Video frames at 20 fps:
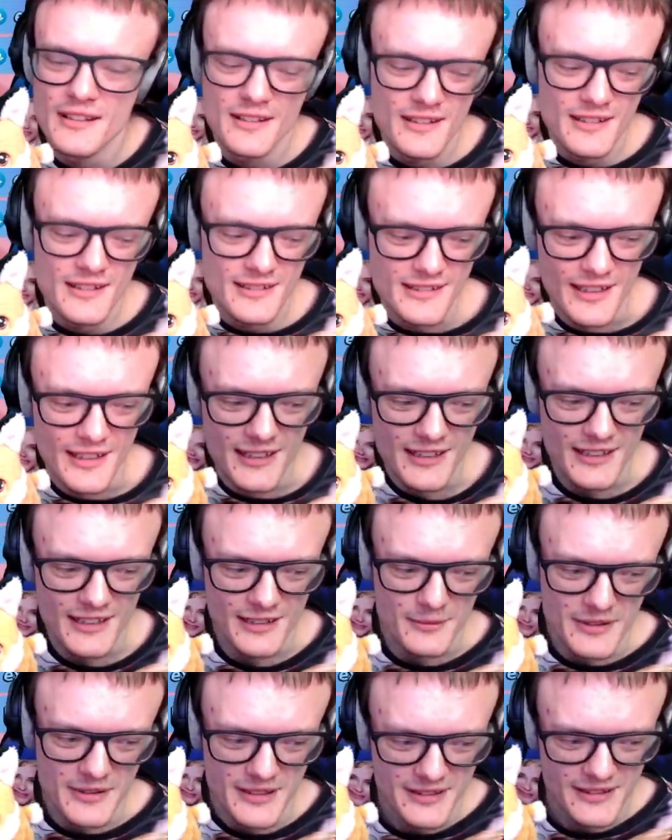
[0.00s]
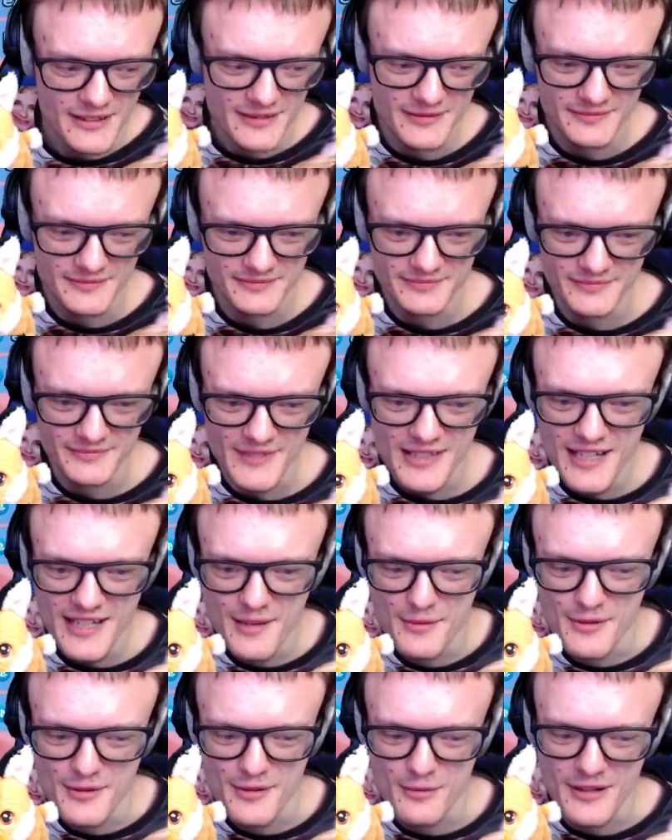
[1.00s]
Damn. This
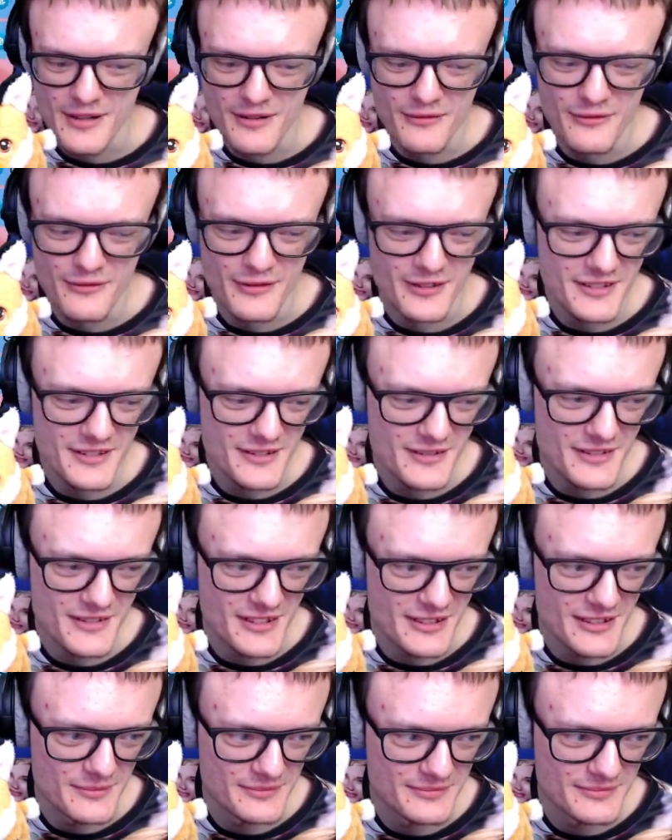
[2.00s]
game is wild fun. Damn.